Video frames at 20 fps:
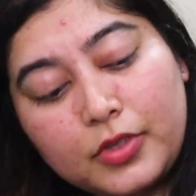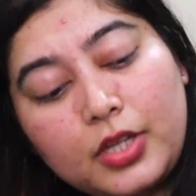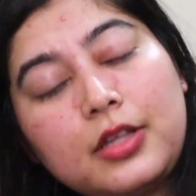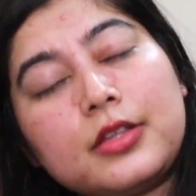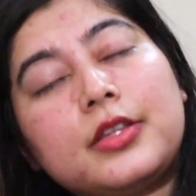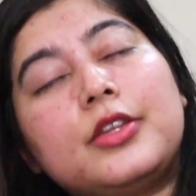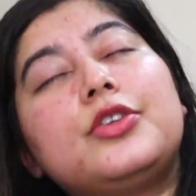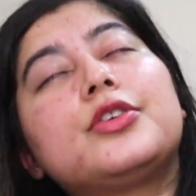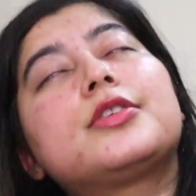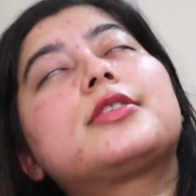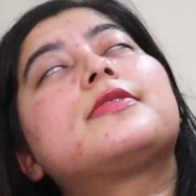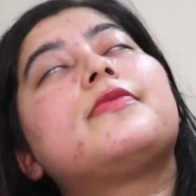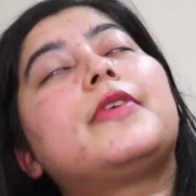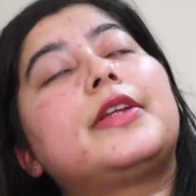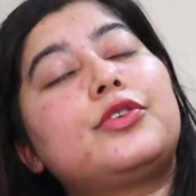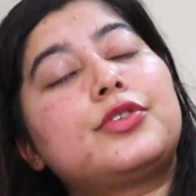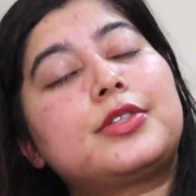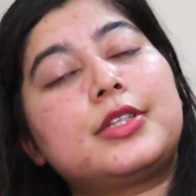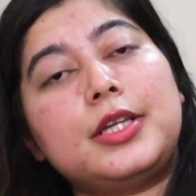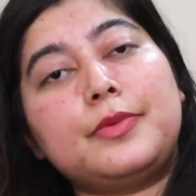then just
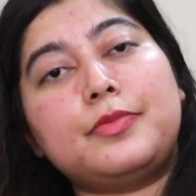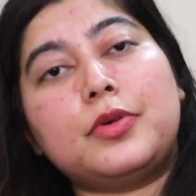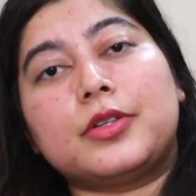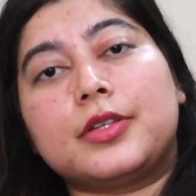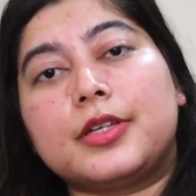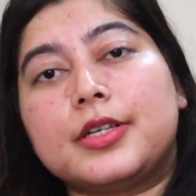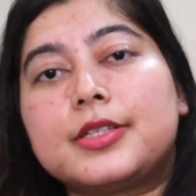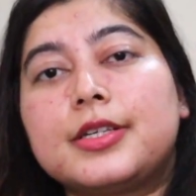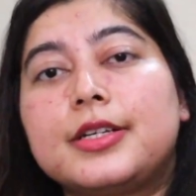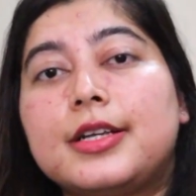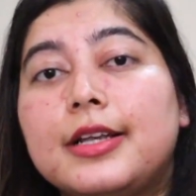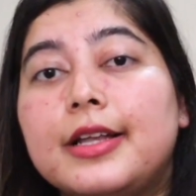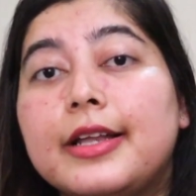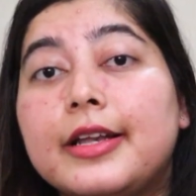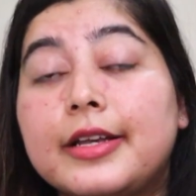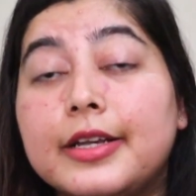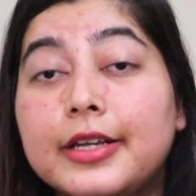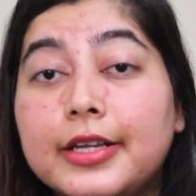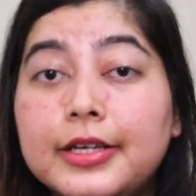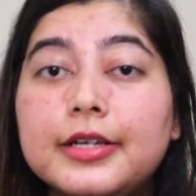when you sleep on this, it
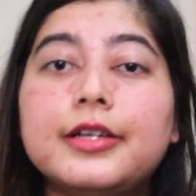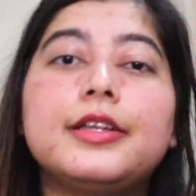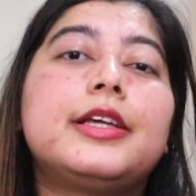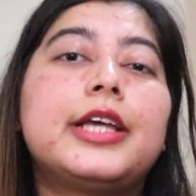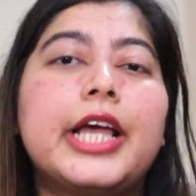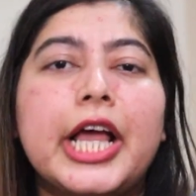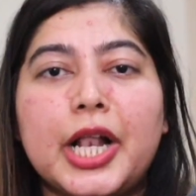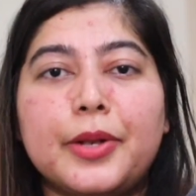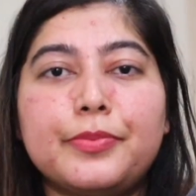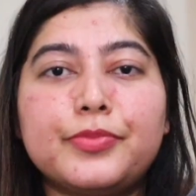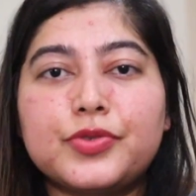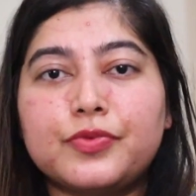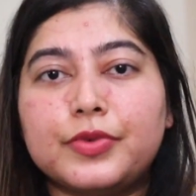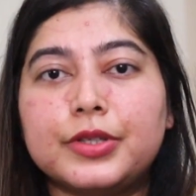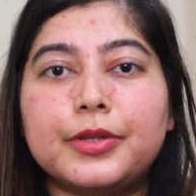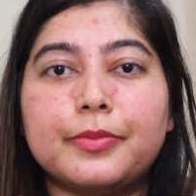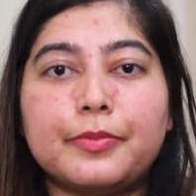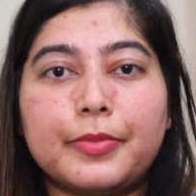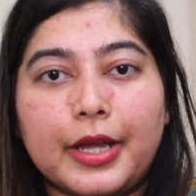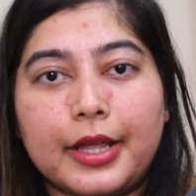really helps
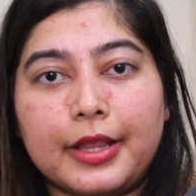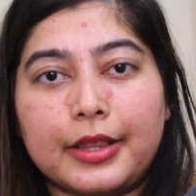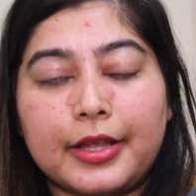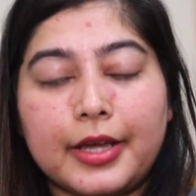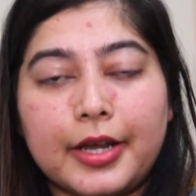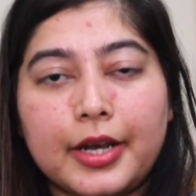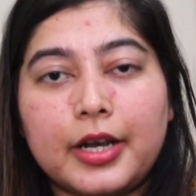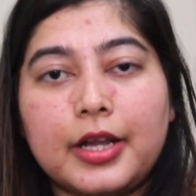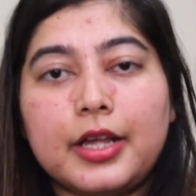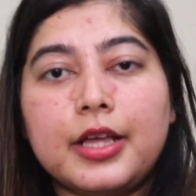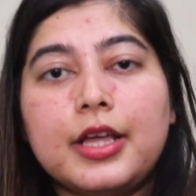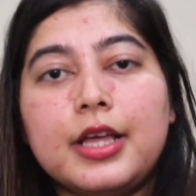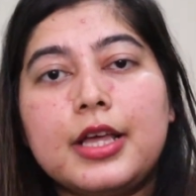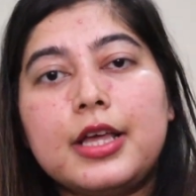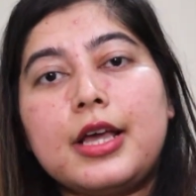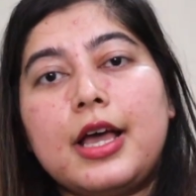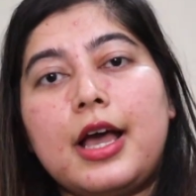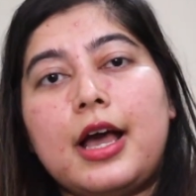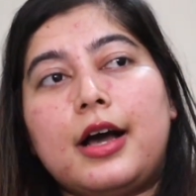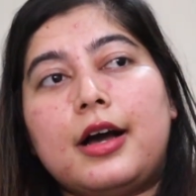with the pain there.
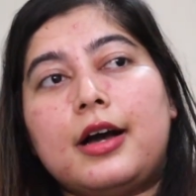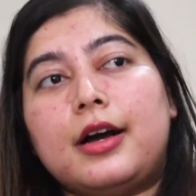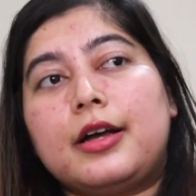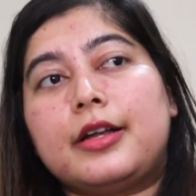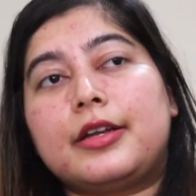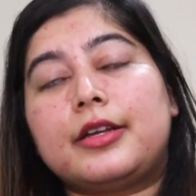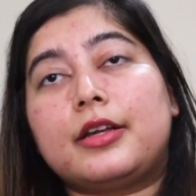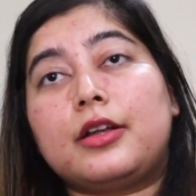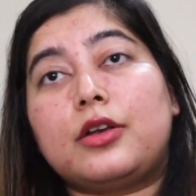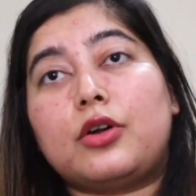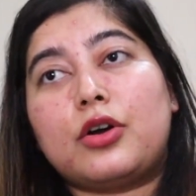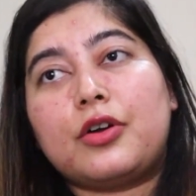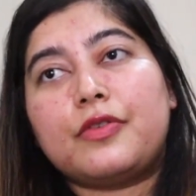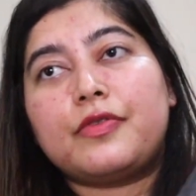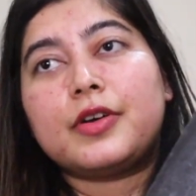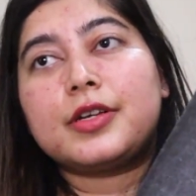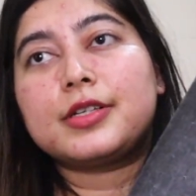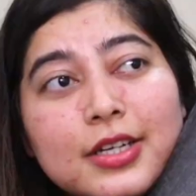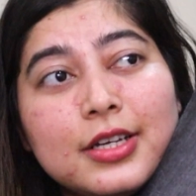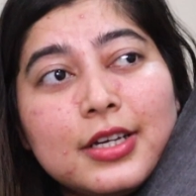And a lot
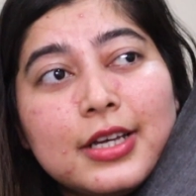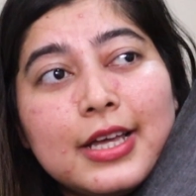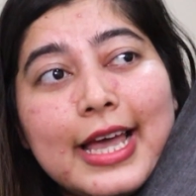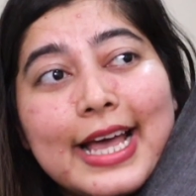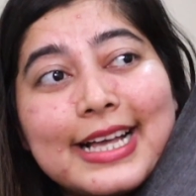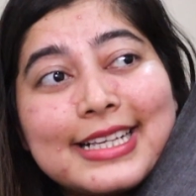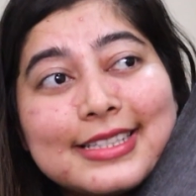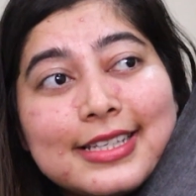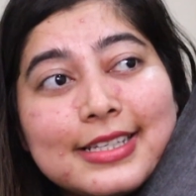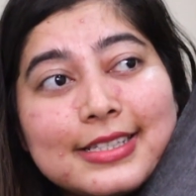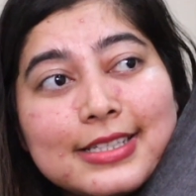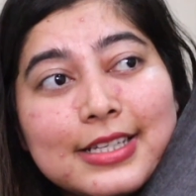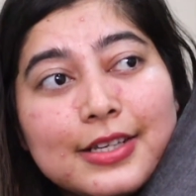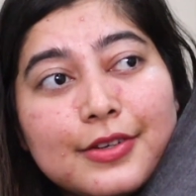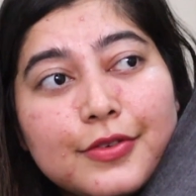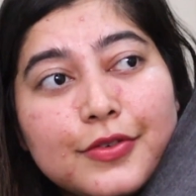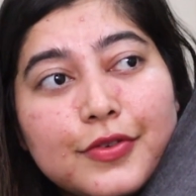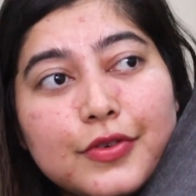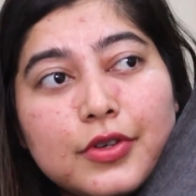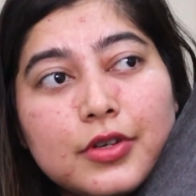of
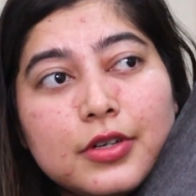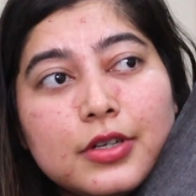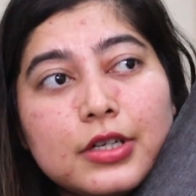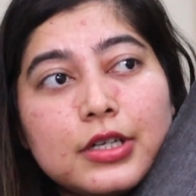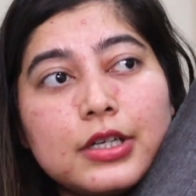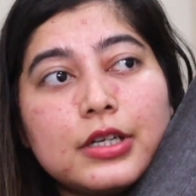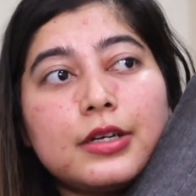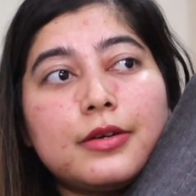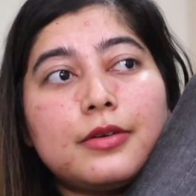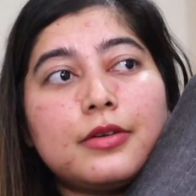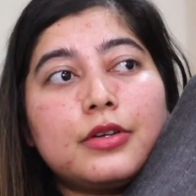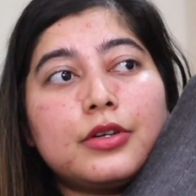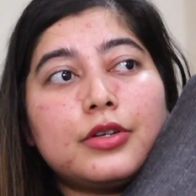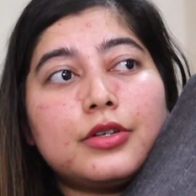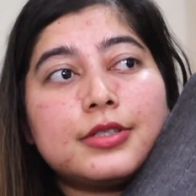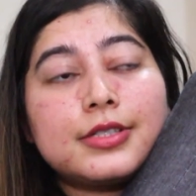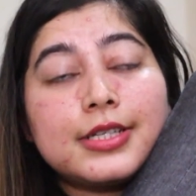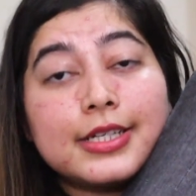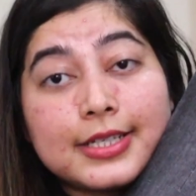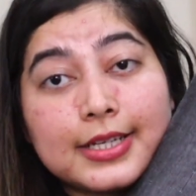excessive
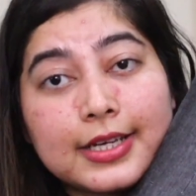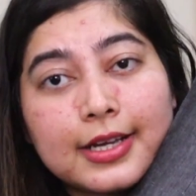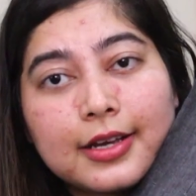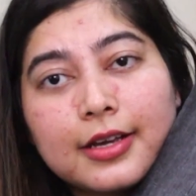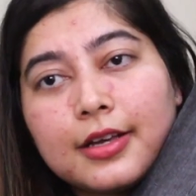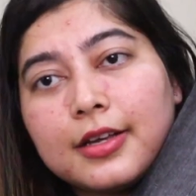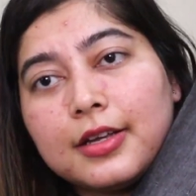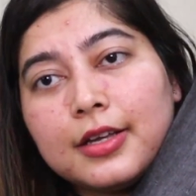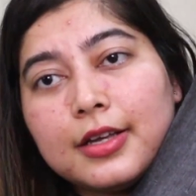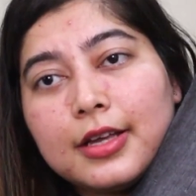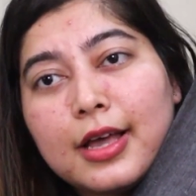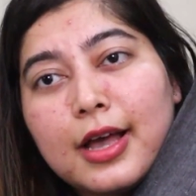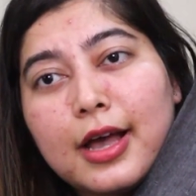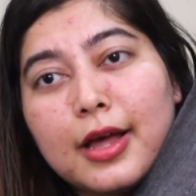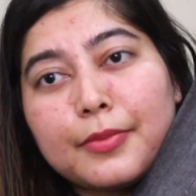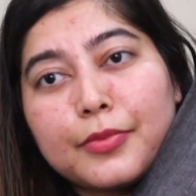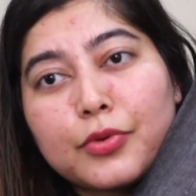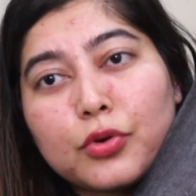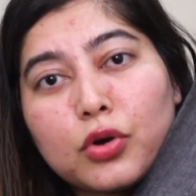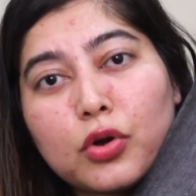sitting
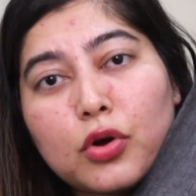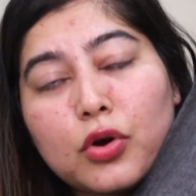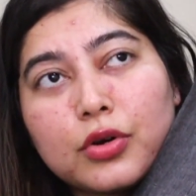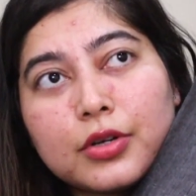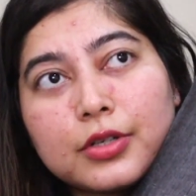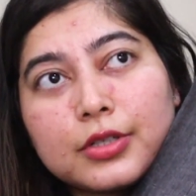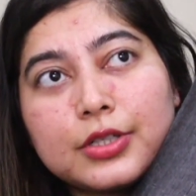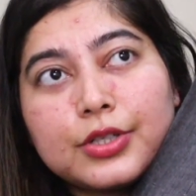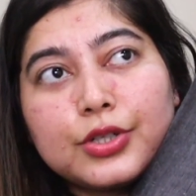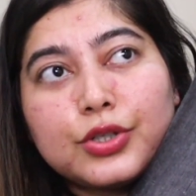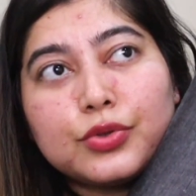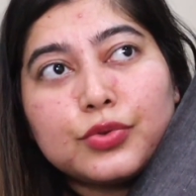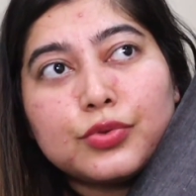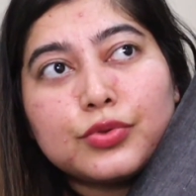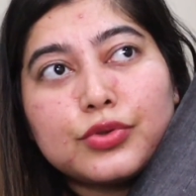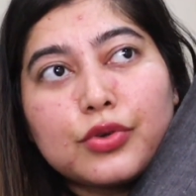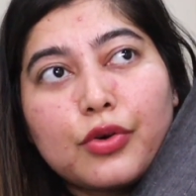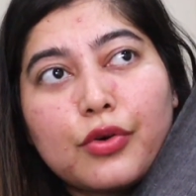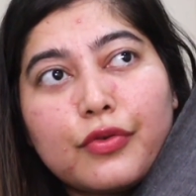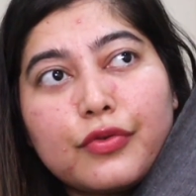and prolonged
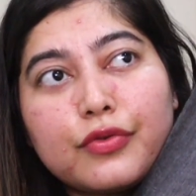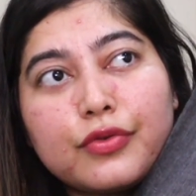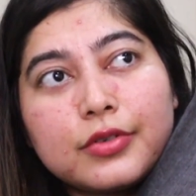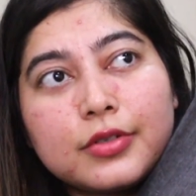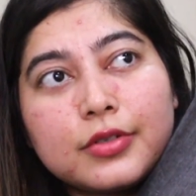use of